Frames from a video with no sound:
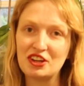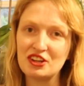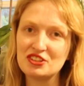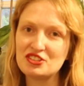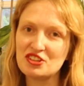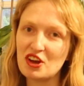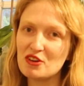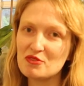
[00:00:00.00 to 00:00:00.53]
to
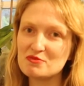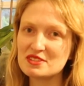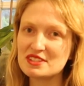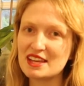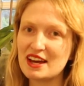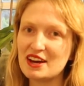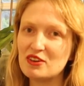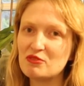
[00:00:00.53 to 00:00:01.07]
show
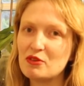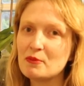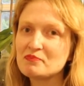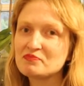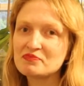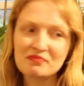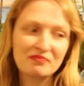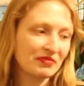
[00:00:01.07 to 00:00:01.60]
himself.
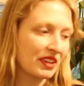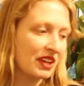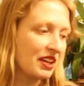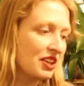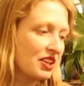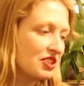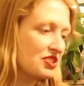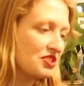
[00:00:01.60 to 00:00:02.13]

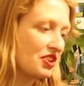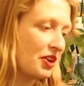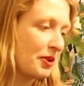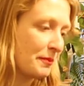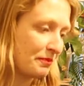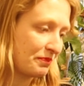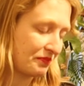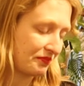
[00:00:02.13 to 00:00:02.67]

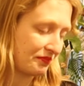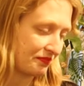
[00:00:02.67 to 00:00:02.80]
So